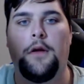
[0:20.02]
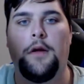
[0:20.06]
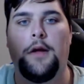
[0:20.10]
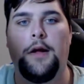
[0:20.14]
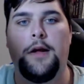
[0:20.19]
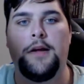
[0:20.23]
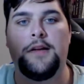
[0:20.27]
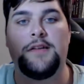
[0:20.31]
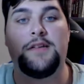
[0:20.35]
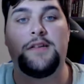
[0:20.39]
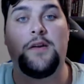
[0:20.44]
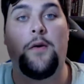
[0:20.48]

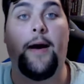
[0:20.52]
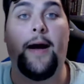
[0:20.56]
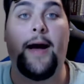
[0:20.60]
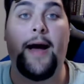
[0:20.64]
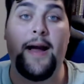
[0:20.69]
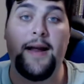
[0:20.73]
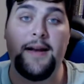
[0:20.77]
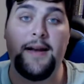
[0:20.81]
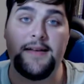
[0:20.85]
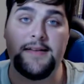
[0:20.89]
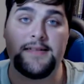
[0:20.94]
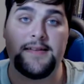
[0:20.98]
So
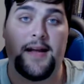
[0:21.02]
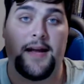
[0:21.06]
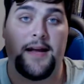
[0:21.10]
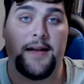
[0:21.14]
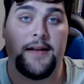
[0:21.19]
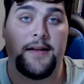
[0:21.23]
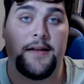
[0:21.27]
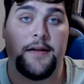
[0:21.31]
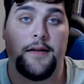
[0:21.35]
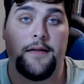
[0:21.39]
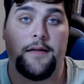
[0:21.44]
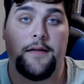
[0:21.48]
I
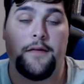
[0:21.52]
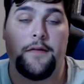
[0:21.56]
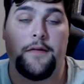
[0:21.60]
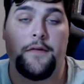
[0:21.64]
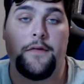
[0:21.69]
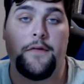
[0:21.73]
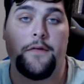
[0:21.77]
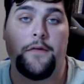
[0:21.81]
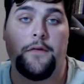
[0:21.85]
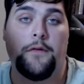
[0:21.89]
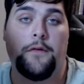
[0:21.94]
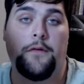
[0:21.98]
decided
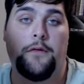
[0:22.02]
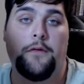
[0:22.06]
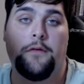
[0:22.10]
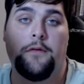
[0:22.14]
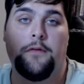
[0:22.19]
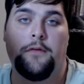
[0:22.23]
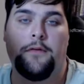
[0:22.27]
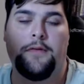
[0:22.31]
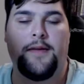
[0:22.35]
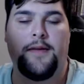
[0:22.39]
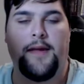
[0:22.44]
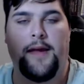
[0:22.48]

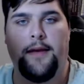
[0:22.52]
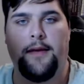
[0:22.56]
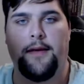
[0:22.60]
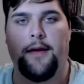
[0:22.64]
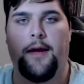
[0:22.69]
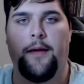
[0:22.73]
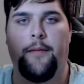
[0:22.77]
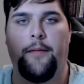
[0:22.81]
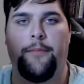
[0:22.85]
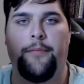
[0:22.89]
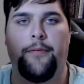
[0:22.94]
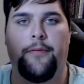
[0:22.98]
to take
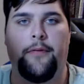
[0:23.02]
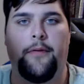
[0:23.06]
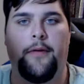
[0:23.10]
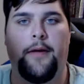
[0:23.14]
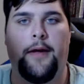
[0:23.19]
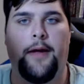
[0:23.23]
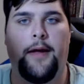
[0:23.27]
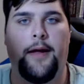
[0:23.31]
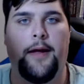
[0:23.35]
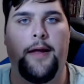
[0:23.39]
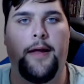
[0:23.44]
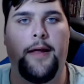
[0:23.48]
up
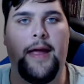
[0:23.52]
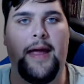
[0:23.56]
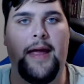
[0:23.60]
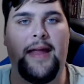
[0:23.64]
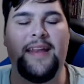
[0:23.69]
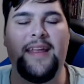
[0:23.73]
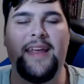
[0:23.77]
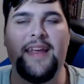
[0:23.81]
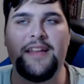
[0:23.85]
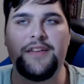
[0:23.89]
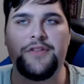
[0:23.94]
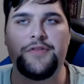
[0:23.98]

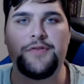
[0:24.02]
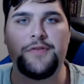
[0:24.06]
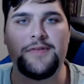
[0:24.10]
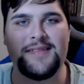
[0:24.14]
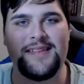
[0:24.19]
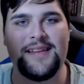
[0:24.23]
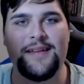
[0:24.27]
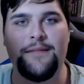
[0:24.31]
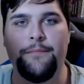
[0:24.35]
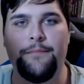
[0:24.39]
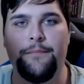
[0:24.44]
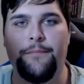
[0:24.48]
an
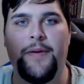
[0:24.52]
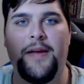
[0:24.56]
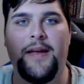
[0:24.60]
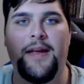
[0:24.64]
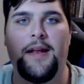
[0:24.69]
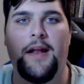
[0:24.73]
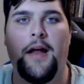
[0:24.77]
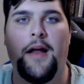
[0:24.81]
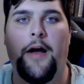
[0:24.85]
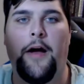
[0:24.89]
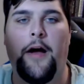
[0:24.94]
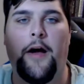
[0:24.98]
interesting
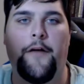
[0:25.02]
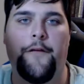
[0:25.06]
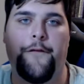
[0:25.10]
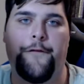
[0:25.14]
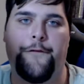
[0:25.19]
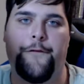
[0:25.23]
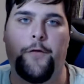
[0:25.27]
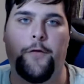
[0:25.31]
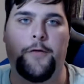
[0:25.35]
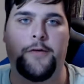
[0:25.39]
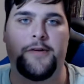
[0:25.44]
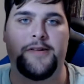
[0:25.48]
bit of
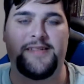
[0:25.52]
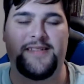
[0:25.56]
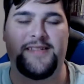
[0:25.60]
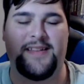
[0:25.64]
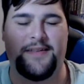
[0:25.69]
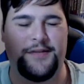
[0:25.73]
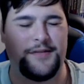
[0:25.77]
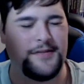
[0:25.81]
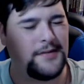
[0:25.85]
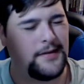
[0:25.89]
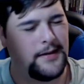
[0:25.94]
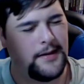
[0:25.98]
forest
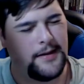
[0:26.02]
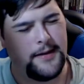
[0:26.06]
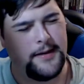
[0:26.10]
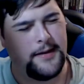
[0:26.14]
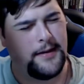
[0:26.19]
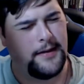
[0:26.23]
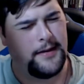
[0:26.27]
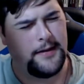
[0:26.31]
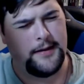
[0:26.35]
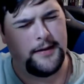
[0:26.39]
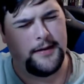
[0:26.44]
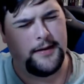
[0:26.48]
that just
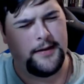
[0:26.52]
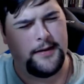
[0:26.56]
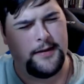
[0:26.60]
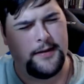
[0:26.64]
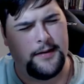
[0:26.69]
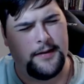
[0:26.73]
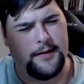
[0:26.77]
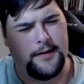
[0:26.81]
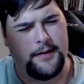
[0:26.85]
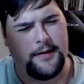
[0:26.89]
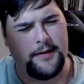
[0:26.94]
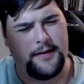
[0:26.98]

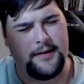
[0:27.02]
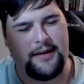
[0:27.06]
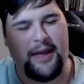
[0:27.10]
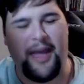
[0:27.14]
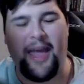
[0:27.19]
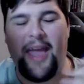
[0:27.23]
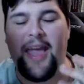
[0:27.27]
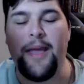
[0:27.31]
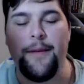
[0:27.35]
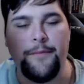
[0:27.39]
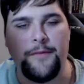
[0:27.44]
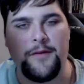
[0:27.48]

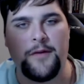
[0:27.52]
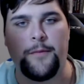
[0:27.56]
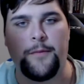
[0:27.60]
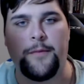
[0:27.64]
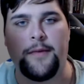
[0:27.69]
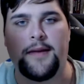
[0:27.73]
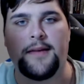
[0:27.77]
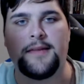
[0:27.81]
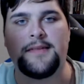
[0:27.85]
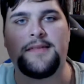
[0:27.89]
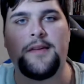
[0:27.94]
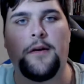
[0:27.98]
came to
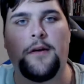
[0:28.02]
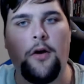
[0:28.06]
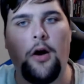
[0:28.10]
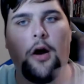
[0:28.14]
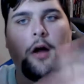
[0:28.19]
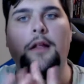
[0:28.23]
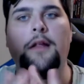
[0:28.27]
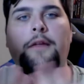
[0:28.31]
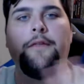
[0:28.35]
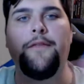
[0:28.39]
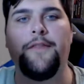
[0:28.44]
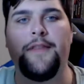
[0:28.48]
me. So
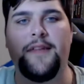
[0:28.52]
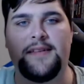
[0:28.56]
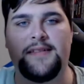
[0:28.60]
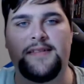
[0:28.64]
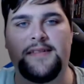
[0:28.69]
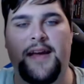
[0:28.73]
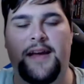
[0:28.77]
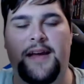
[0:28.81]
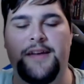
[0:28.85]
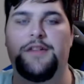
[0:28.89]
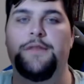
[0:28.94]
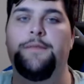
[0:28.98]
all of
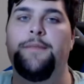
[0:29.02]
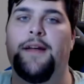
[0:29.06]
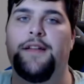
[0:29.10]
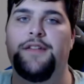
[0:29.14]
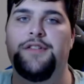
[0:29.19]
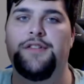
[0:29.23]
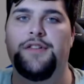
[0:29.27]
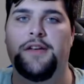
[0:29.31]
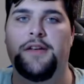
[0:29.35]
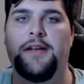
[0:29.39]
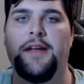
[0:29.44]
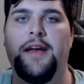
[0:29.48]
this, I should
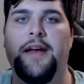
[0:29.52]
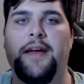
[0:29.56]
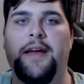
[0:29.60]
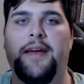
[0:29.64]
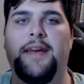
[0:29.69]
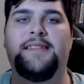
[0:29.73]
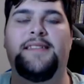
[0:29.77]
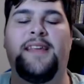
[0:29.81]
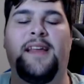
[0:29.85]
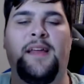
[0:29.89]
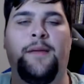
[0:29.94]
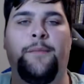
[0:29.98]
mention,
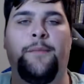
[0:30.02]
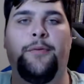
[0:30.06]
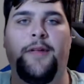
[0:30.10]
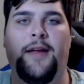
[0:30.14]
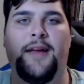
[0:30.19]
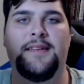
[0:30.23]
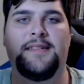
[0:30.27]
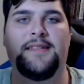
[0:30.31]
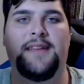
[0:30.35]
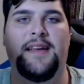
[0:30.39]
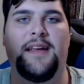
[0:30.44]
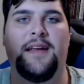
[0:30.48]
is taking
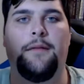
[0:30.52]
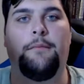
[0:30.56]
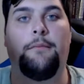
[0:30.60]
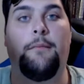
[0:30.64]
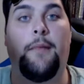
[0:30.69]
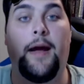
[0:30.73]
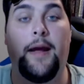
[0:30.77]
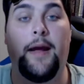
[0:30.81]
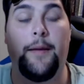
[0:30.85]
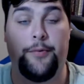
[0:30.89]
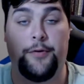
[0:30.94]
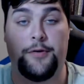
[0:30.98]
place in
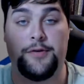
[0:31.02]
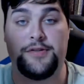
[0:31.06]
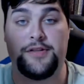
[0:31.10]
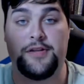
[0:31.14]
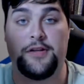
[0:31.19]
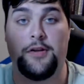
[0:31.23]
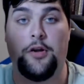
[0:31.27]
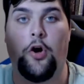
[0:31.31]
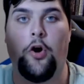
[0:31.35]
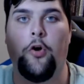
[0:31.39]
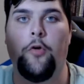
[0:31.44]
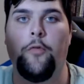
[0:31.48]
my
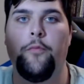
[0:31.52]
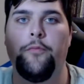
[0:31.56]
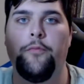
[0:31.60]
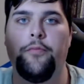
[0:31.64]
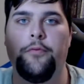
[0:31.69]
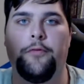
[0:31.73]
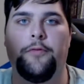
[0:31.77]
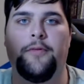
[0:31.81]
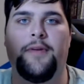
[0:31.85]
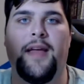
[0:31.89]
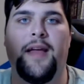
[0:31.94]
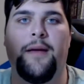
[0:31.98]
personal
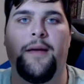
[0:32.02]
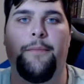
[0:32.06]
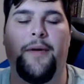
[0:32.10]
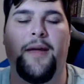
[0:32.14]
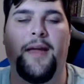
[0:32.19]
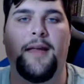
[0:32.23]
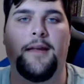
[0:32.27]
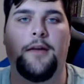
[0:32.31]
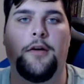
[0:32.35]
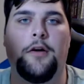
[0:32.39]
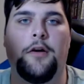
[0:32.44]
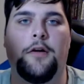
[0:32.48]
homebrew
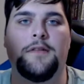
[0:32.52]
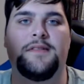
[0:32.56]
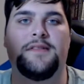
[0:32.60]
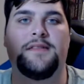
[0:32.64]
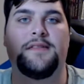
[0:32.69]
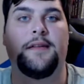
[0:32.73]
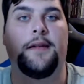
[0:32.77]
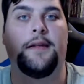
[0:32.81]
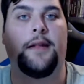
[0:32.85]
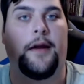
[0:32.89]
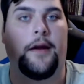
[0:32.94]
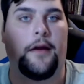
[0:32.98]
campaign called
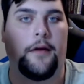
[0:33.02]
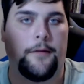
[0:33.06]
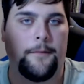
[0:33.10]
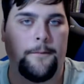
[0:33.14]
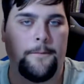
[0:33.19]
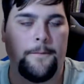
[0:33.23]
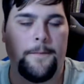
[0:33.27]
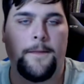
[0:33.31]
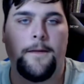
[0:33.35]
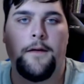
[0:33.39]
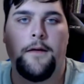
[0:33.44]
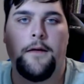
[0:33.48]
Stellaire.
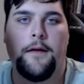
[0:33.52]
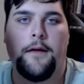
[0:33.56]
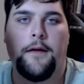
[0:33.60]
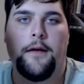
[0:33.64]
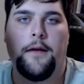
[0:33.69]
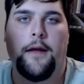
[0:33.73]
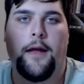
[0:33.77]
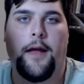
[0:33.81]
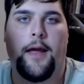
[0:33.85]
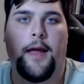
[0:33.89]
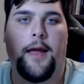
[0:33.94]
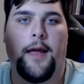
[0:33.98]

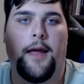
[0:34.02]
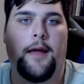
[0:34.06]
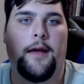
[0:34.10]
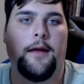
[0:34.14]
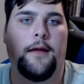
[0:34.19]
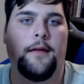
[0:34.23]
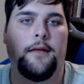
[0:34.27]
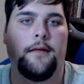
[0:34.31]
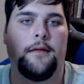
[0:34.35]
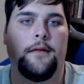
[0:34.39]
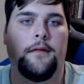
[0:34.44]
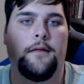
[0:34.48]

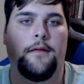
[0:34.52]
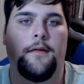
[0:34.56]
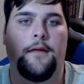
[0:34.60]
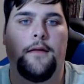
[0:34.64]
And